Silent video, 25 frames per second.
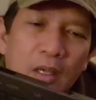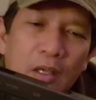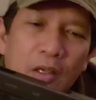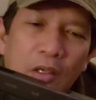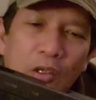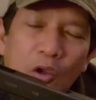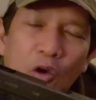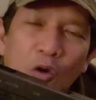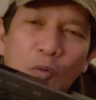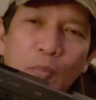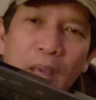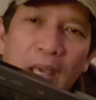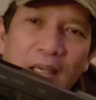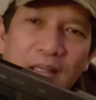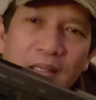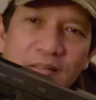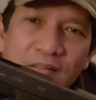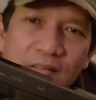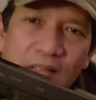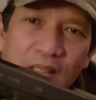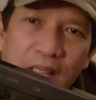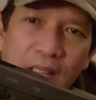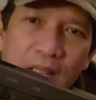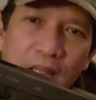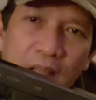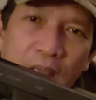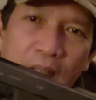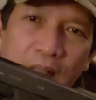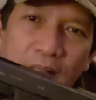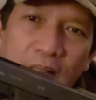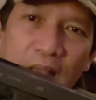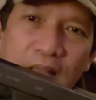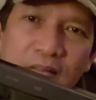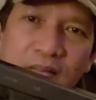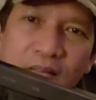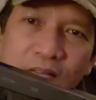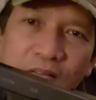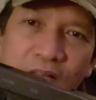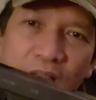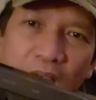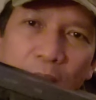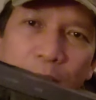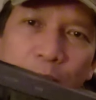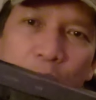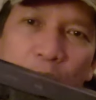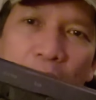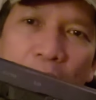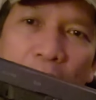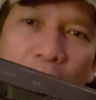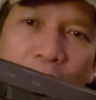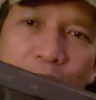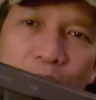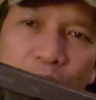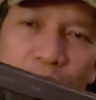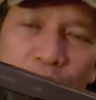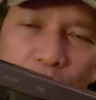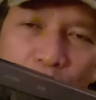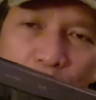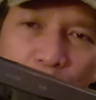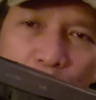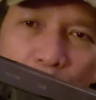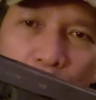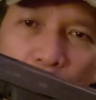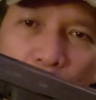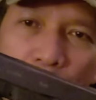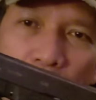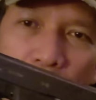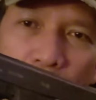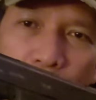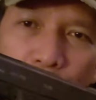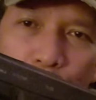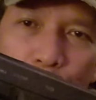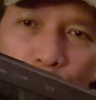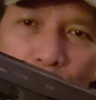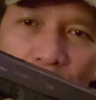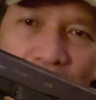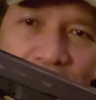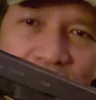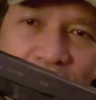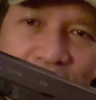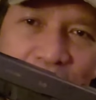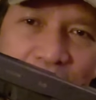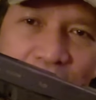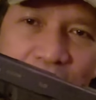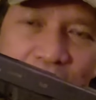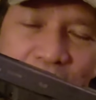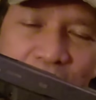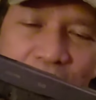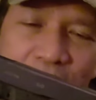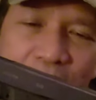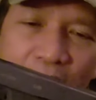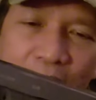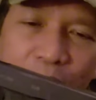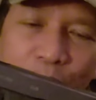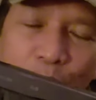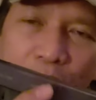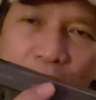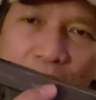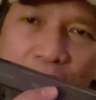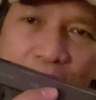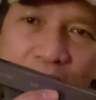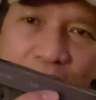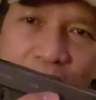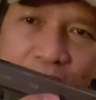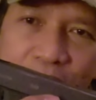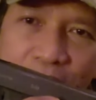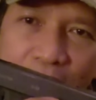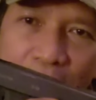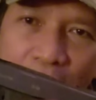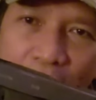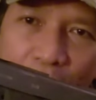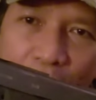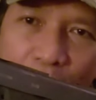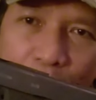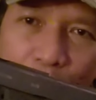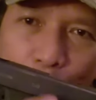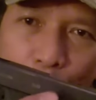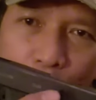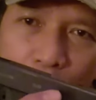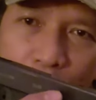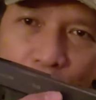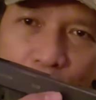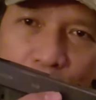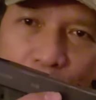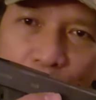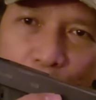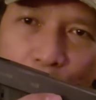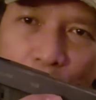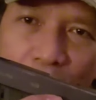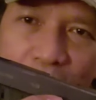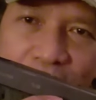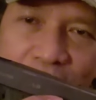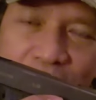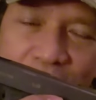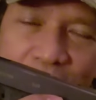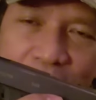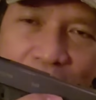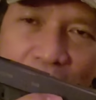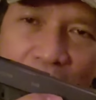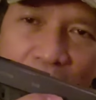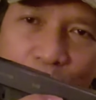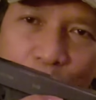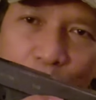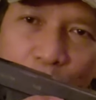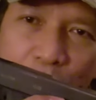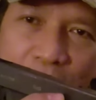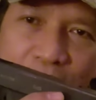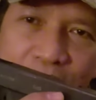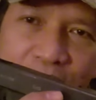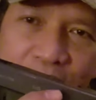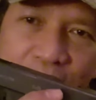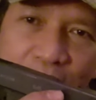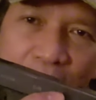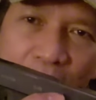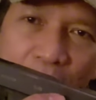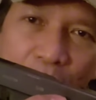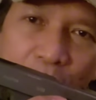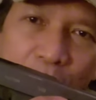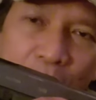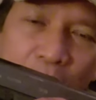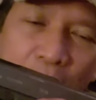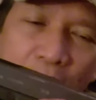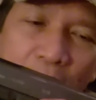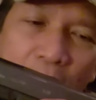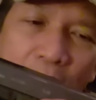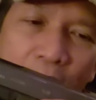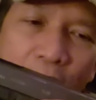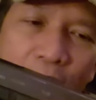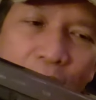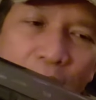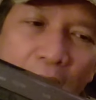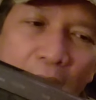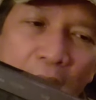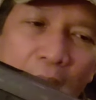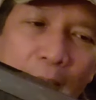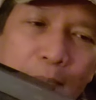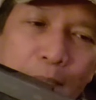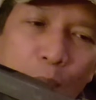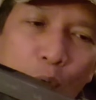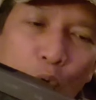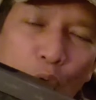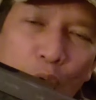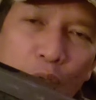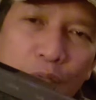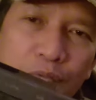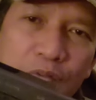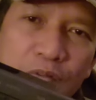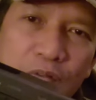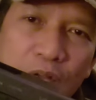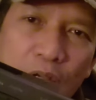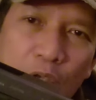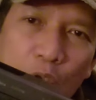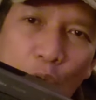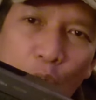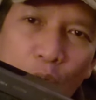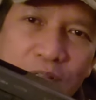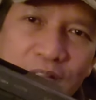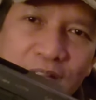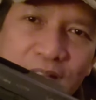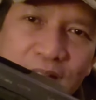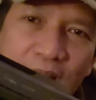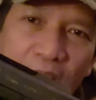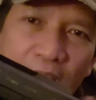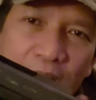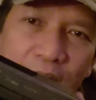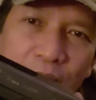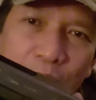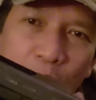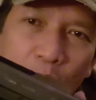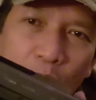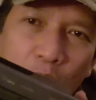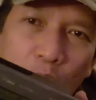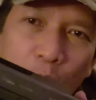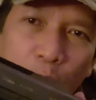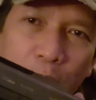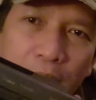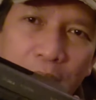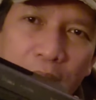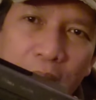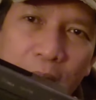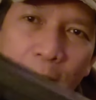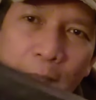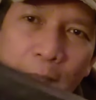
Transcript: your magazine, that's the time you have to press the slide release down. When you press the slide release down, that moves your slide forward.